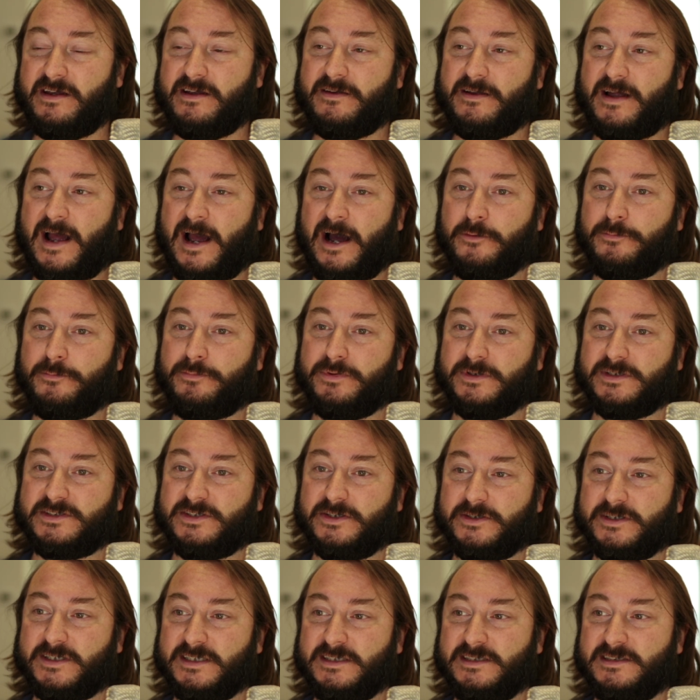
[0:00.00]
output
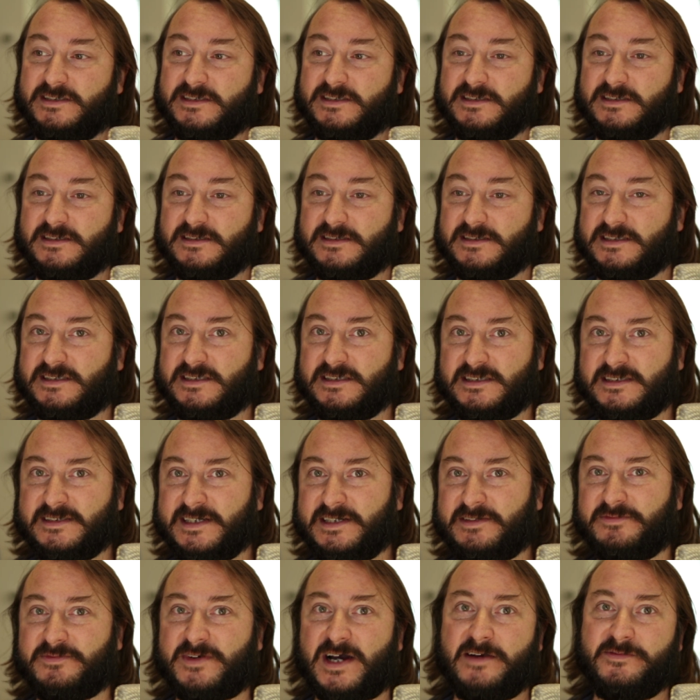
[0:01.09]
tokens, this is like
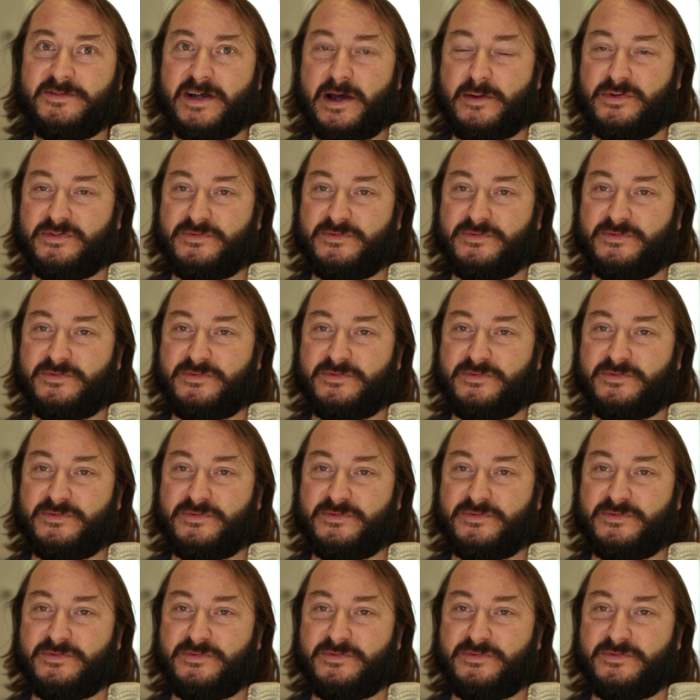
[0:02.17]
5 times